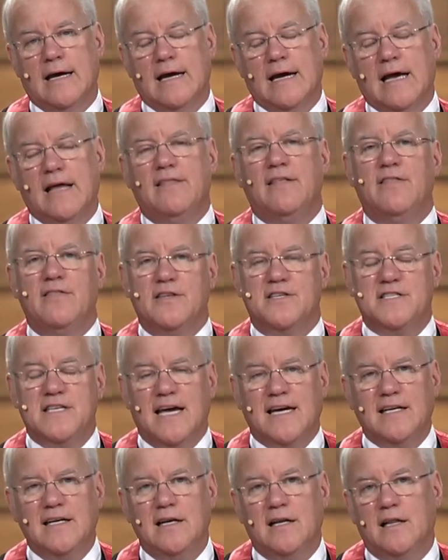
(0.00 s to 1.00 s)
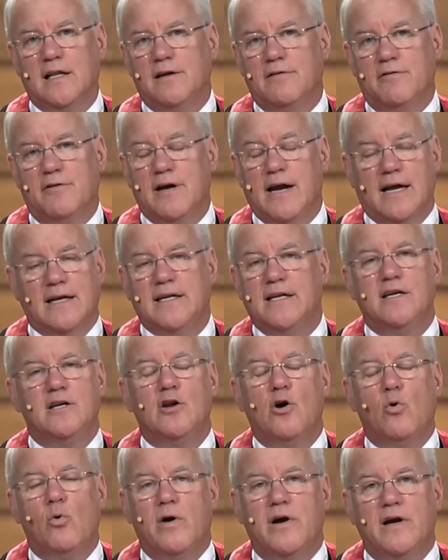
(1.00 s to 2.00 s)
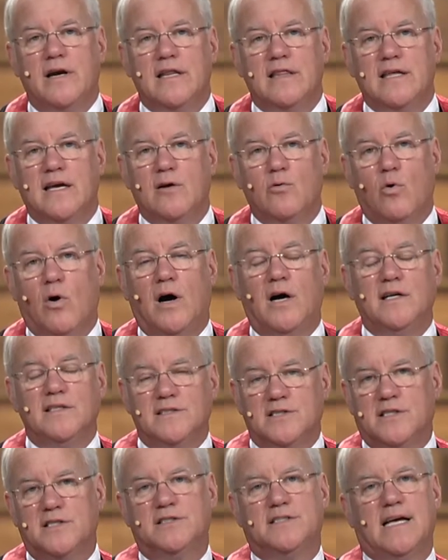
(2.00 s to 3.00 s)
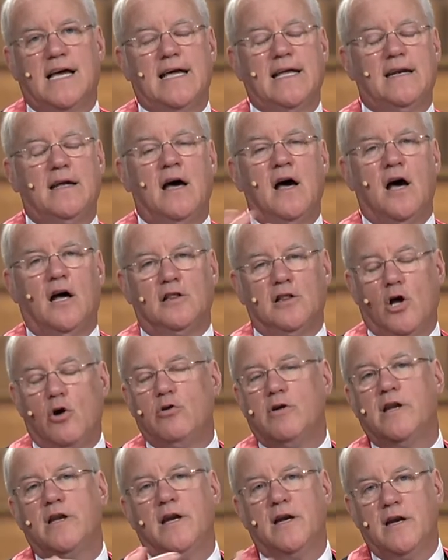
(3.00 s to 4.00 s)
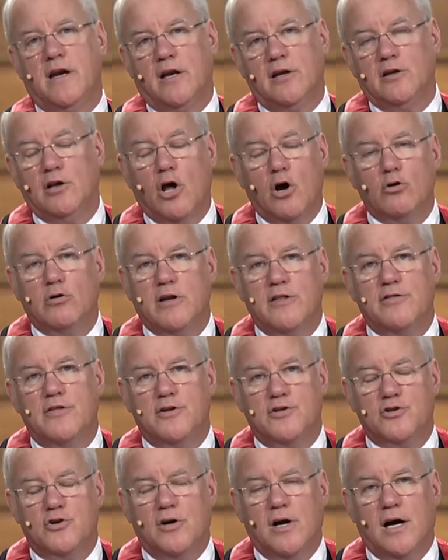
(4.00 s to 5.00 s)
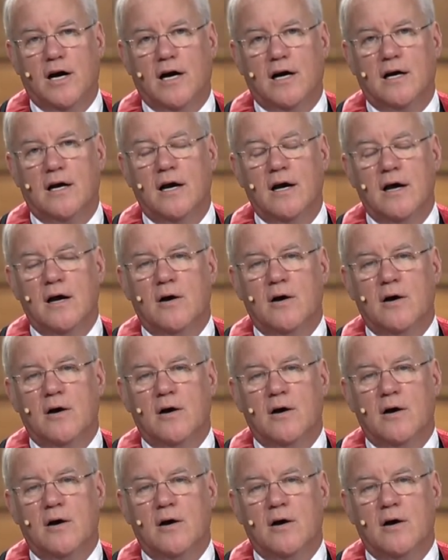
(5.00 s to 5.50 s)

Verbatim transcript: and then the second delivery, I didn't know where anything was because I had loaded and unloaded the truck